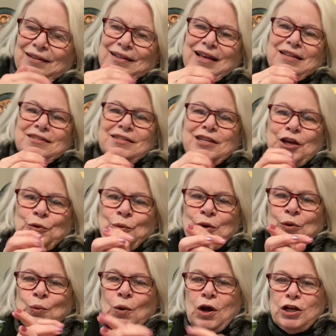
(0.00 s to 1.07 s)
Last night
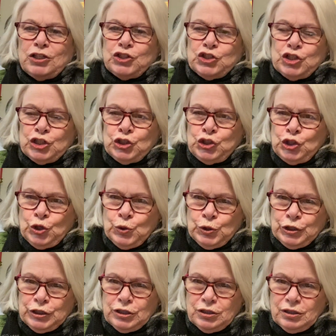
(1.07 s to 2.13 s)
we watched
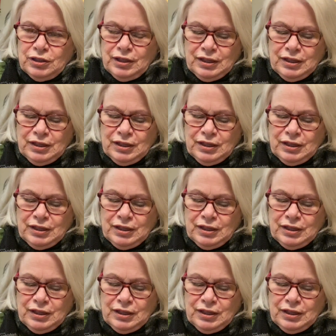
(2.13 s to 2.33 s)
Joker.